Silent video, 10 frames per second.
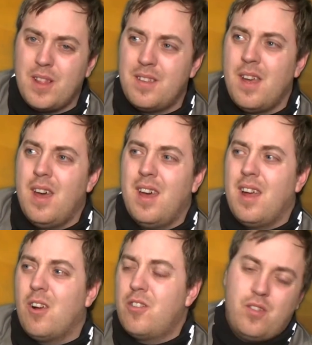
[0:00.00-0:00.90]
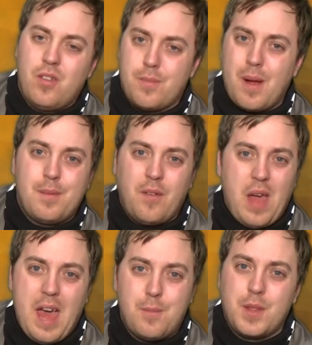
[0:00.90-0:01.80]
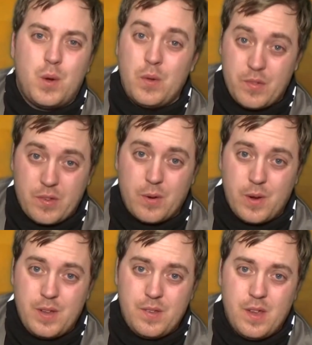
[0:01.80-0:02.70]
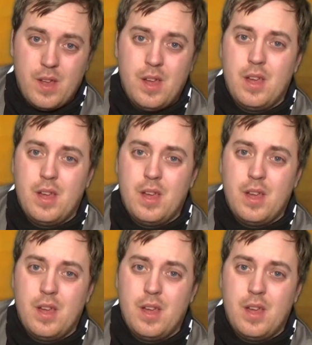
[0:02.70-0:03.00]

with this are still the problems I've had with the whole series.